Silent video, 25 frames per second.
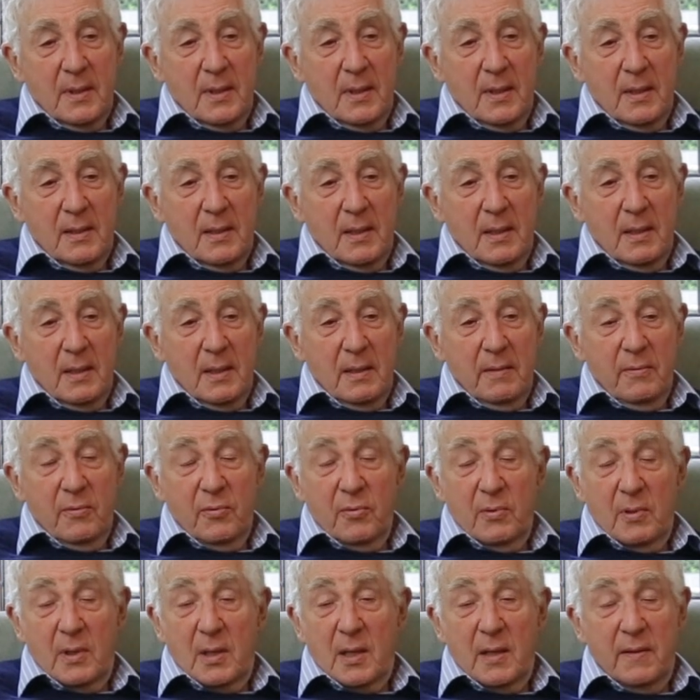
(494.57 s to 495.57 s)
I, I,
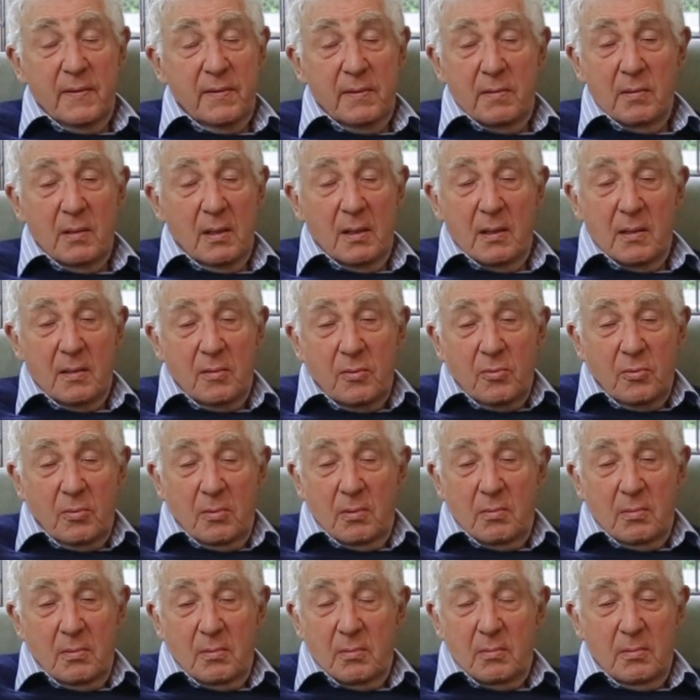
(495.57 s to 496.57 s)
I, th I
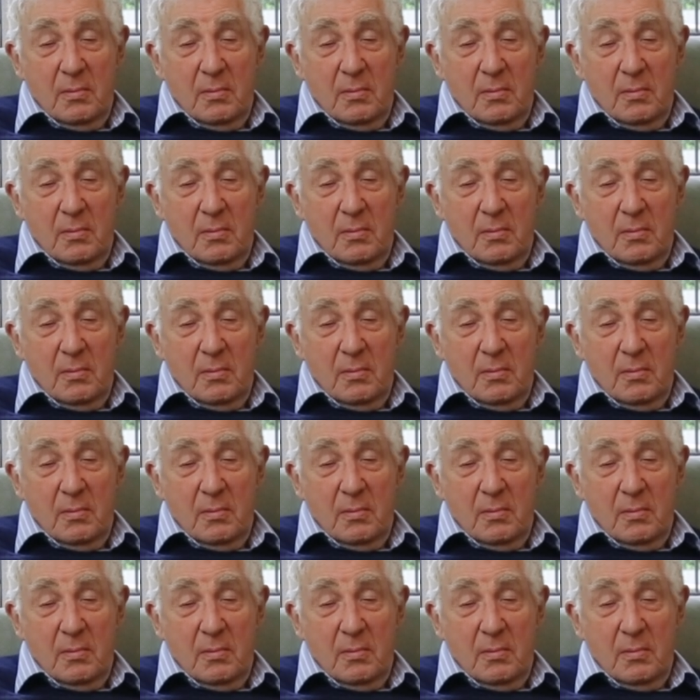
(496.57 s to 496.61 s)
thought,